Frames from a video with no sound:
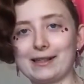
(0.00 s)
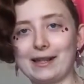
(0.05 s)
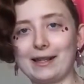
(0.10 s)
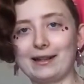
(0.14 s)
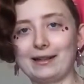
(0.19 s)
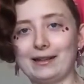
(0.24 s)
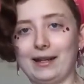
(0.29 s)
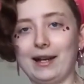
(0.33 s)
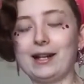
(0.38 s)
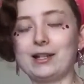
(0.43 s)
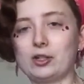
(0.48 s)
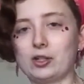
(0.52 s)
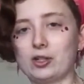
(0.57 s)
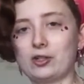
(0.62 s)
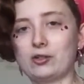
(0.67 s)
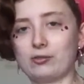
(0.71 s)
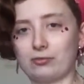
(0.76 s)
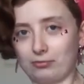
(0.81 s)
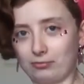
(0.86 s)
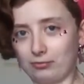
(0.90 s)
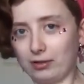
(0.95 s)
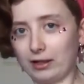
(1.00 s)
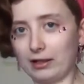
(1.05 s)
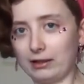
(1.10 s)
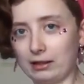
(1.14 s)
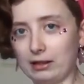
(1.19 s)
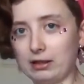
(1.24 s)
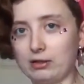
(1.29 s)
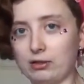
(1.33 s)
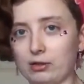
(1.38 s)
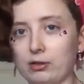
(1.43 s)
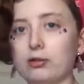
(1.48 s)
thing, I just
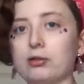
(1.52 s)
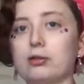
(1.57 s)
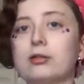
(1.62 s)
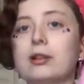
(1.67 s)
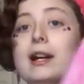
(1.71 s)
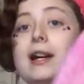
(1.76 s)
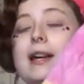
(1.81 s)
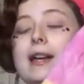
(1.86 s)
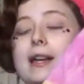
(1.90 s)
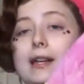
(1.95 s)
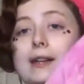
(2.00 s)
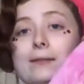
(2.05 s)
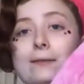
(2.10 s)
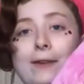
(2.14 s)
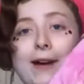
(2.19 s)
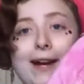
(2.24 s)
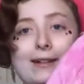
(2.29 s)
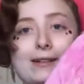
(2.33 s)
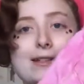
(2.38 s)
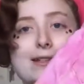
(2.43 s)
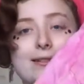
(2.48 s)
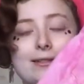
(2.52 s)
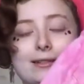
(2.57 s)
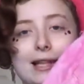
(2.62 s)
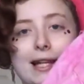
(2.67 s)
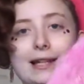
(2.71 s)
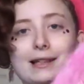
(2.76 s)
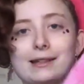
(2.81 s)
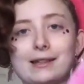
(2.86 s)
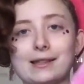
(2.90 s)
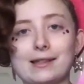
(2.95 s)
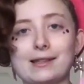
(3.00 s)
really do, in fact,
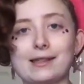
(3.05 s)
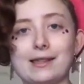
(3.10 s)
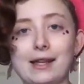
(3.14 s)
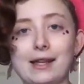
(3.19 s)
like this